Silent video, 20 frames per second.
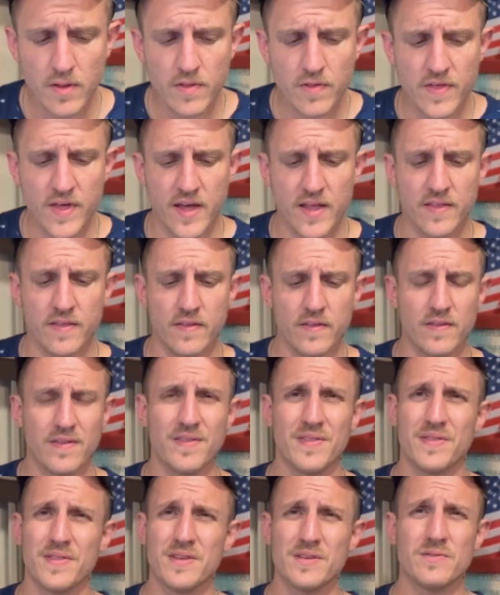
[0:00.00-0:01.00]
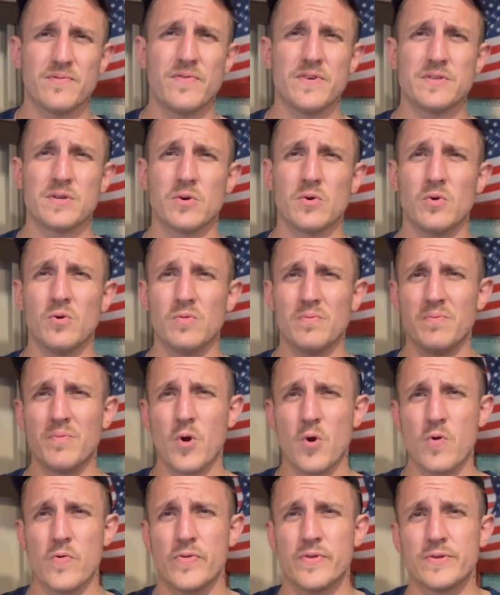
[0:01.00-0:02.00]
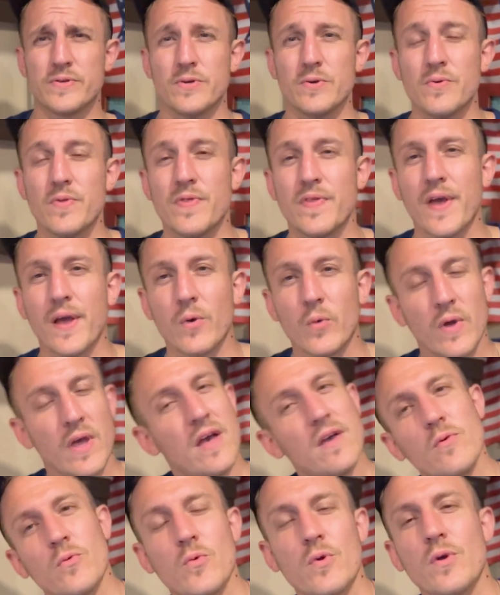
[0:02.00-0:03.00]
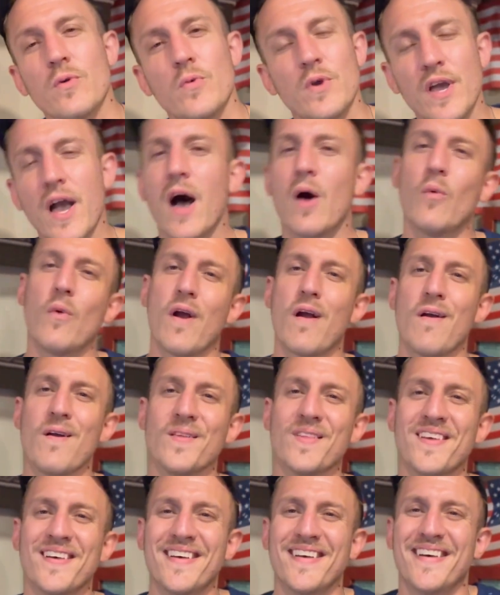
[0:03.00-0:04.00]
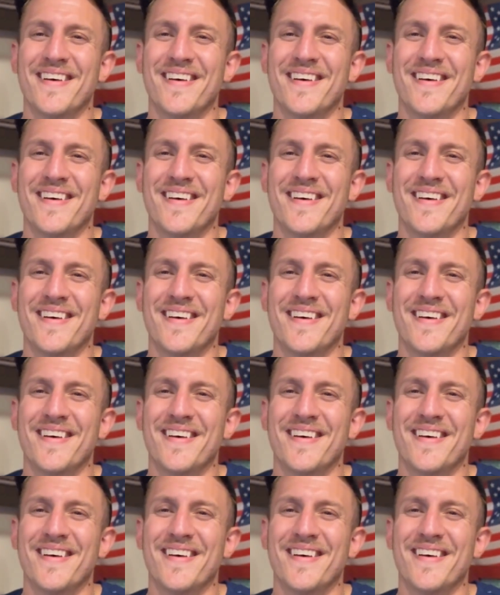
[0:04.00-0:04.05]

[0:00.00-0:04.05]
than this physical earth suit thing we got wearing.